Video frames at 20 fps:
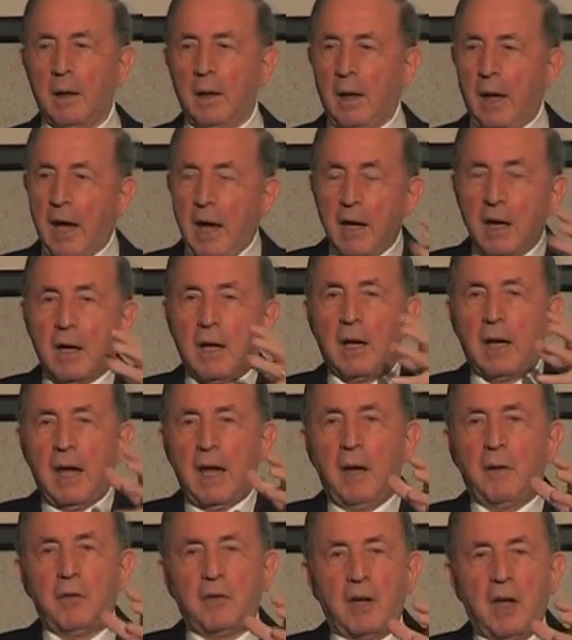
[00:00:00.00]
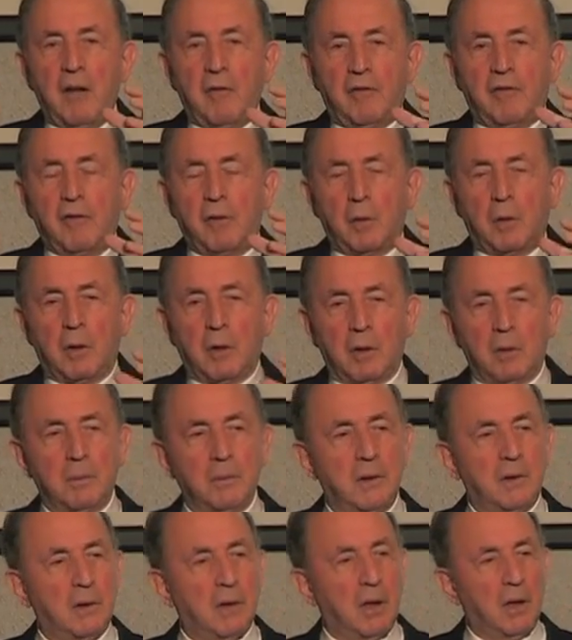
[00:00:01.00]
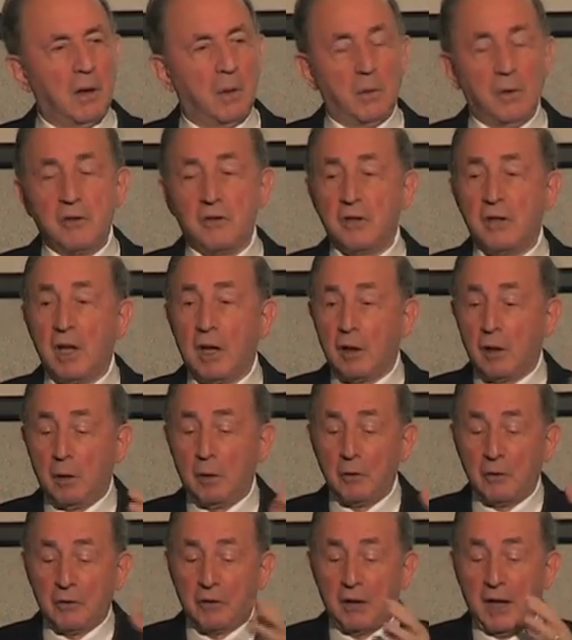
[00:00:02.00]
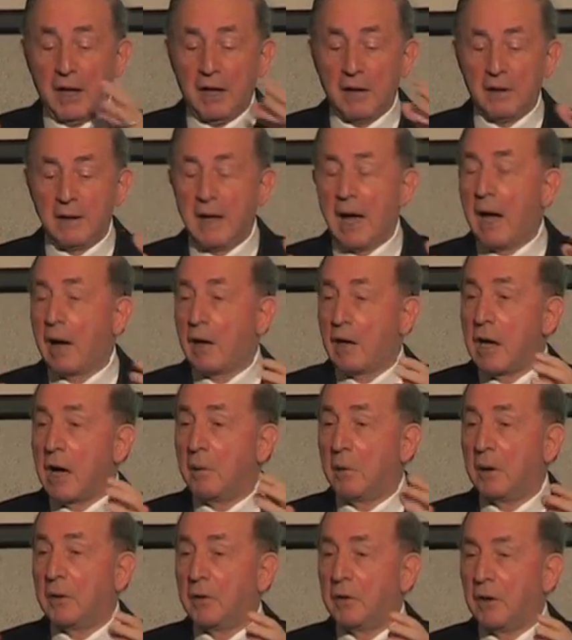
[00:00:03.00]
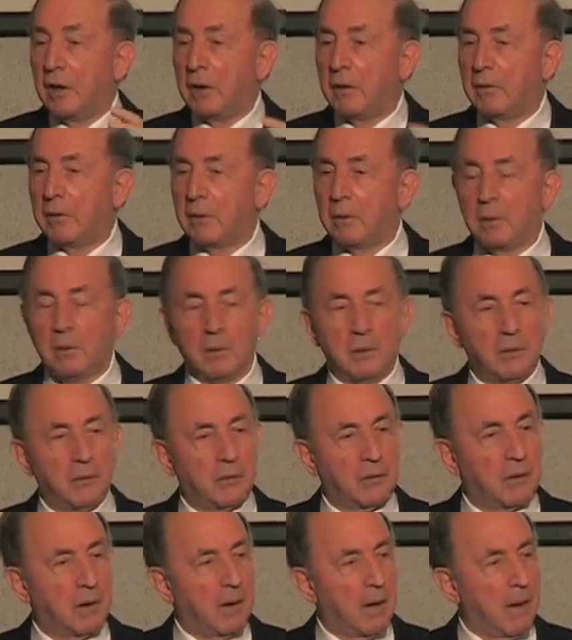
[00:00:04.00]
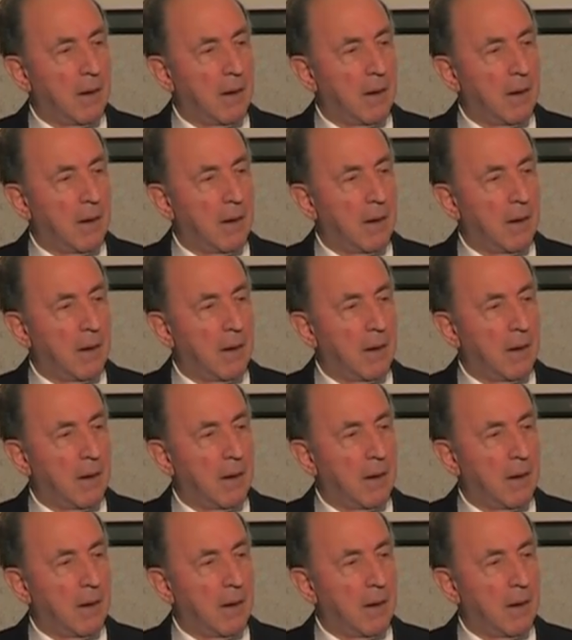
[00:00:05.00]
Enclaves have formed which negotiate now a common set of rules.